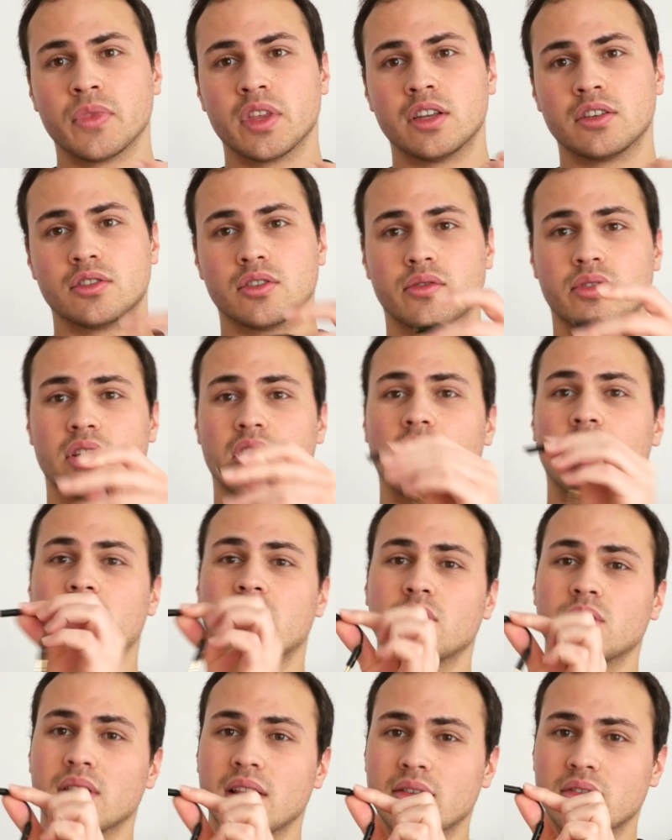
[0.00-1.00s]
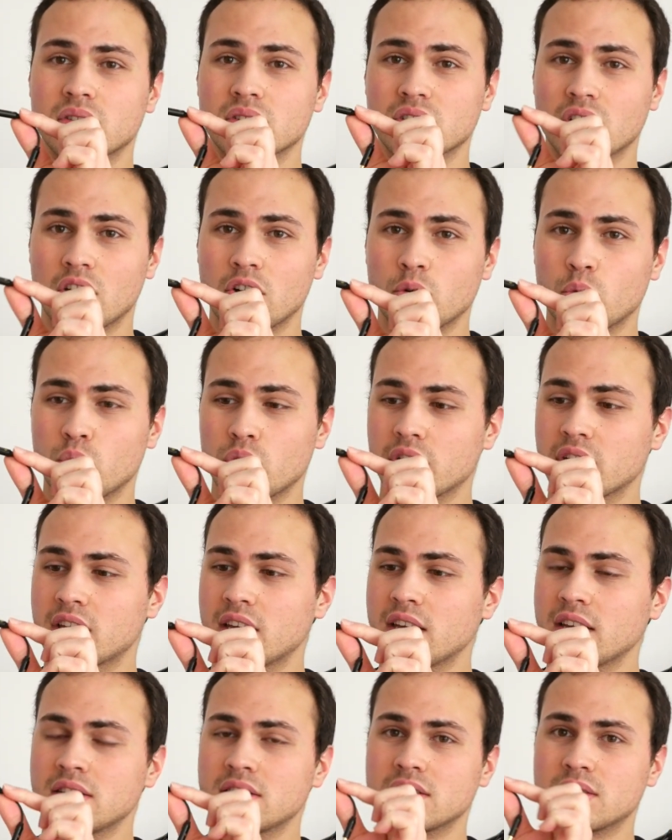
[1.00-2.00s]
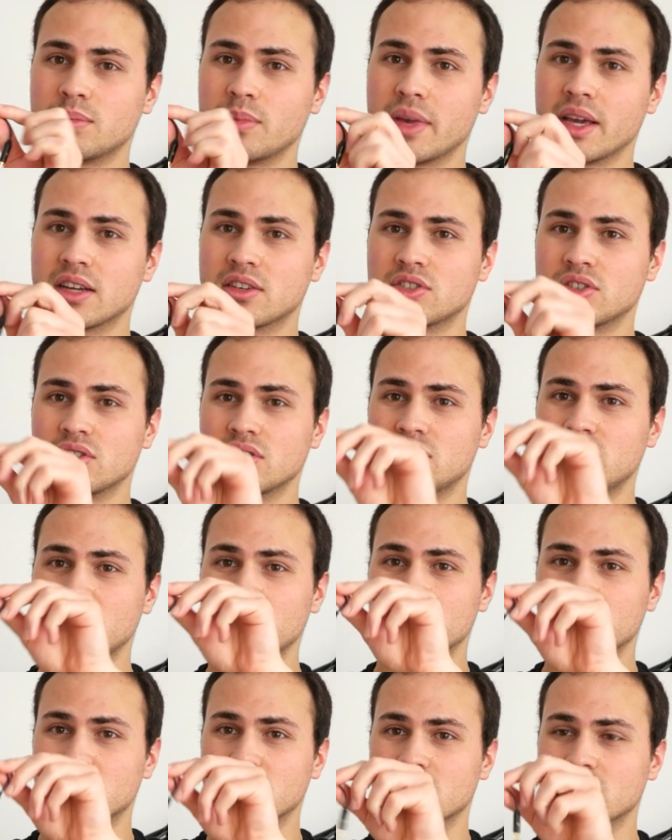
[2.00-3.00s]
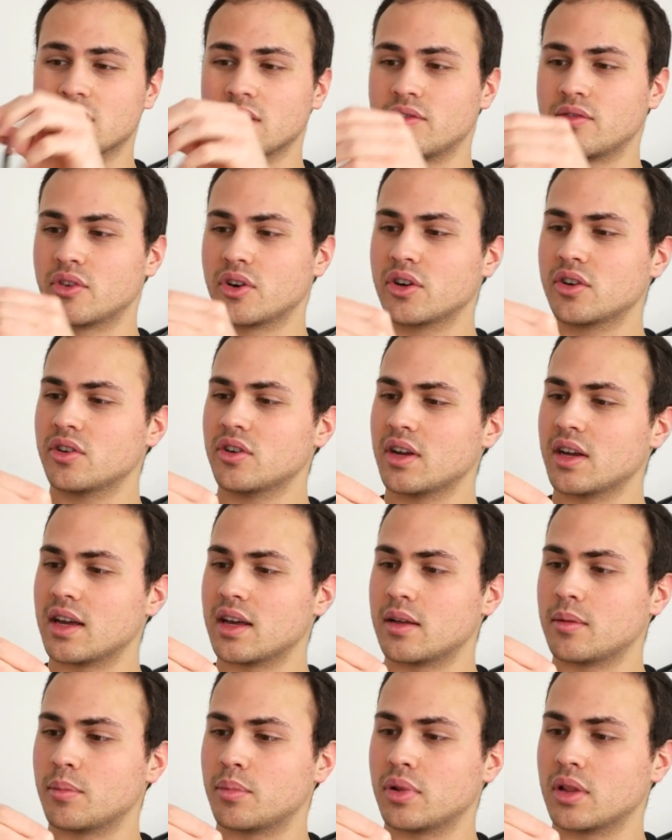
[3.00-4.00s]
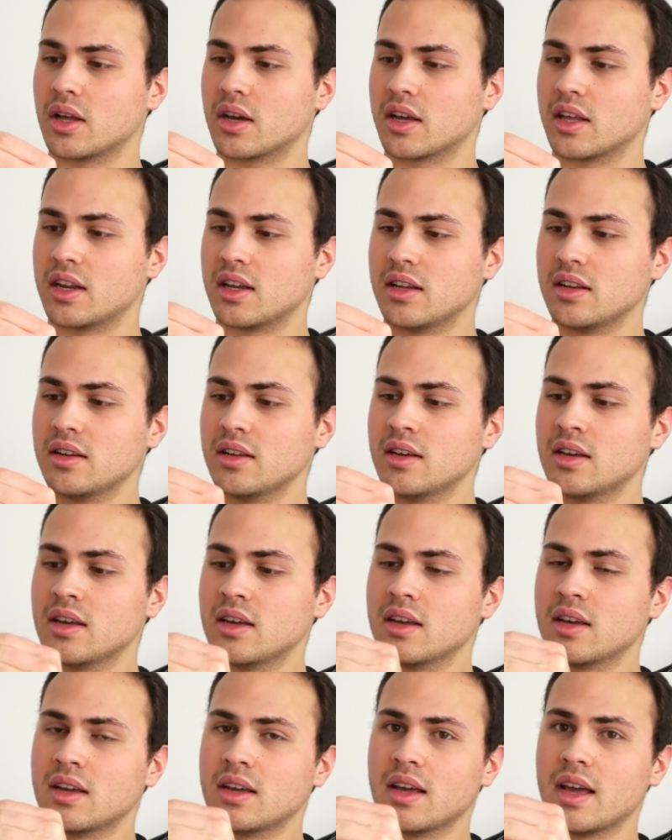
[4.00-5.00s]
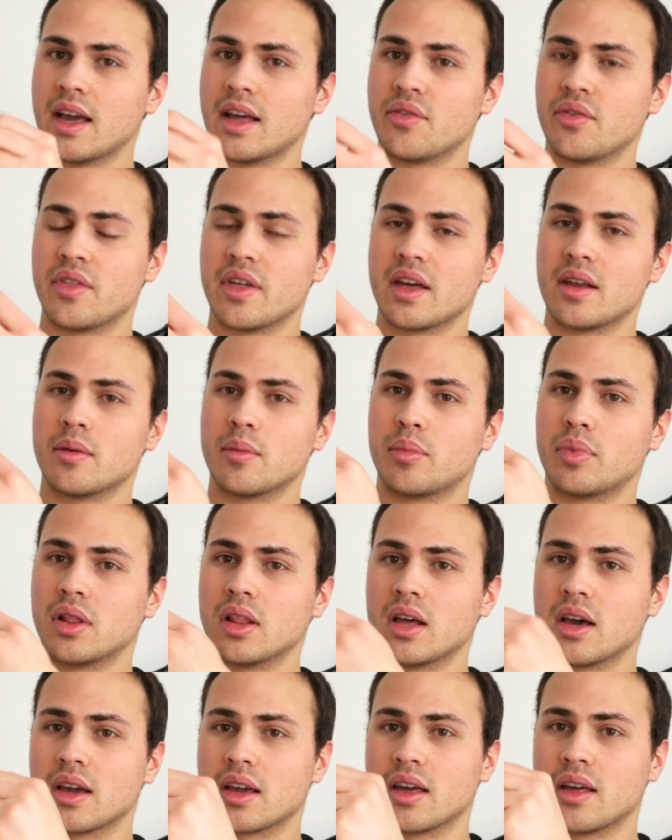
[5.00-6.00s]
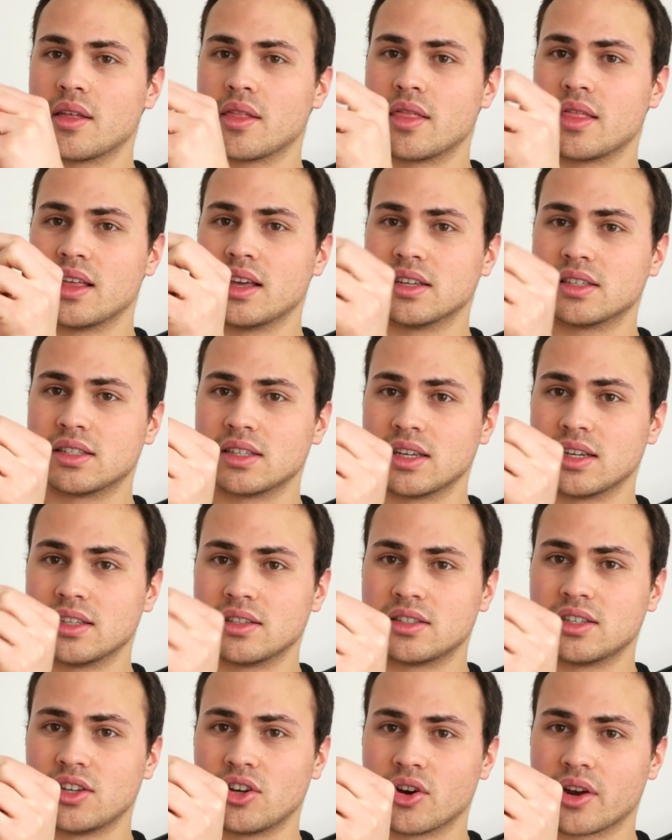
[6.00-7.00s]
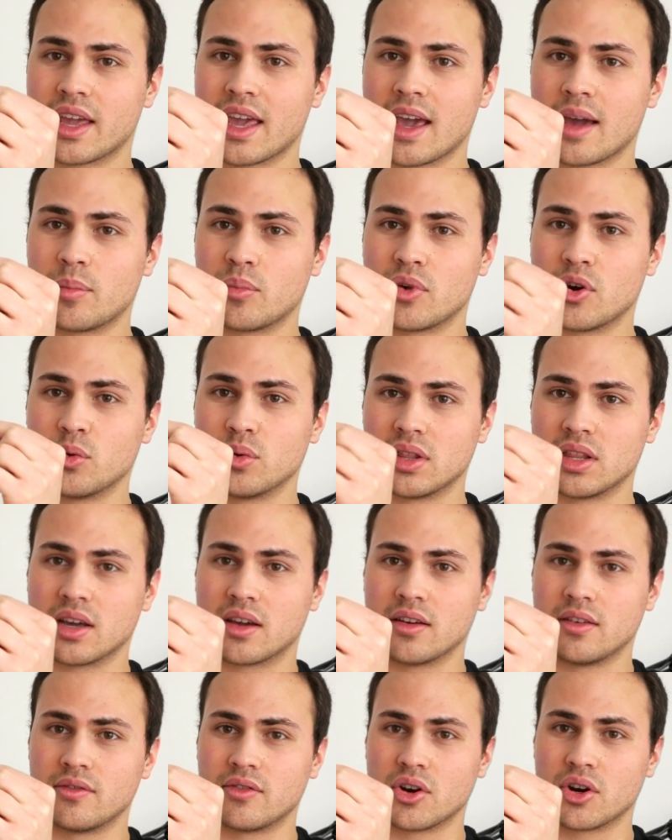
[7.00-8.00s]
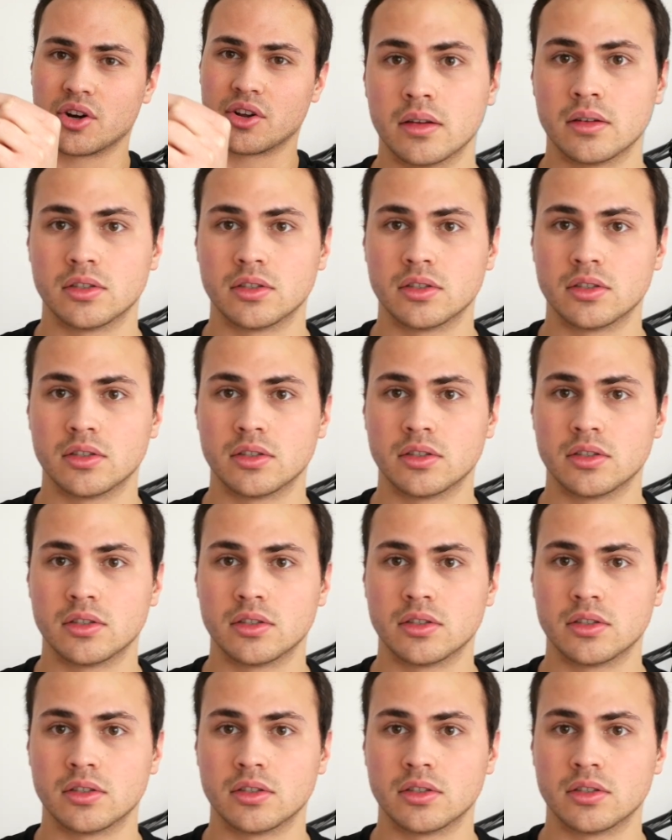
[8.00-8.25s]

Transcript: So if the audio levels aren't working, just make sure to use this converter and plug it in, and then plug this into your camera with the converter.